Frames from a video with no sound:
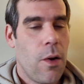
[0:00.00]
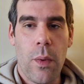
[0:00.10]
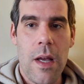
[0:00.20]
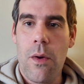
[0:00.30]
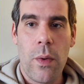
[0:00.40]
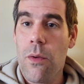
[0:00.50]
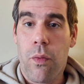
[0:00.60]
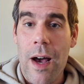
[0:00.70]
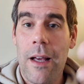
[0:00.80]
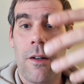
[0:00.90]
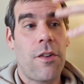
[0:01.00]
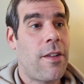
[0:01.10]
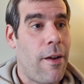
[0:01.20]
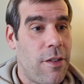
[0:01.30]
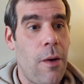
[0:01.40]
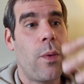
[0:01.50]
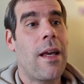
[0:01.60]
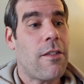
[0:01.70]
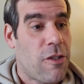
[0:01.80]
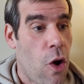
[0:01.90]
We rile ourselves up. We
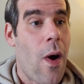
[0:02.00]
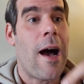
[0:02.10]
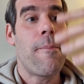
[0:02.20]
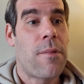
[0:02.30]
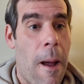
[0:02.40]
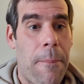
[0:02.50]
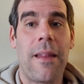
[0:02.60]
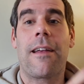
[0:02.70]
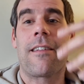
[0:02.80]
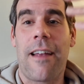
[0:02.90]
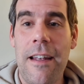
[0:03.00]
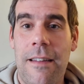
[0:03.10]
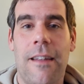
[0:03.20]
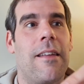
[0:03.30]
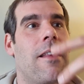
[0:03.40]
get so hyped up and excited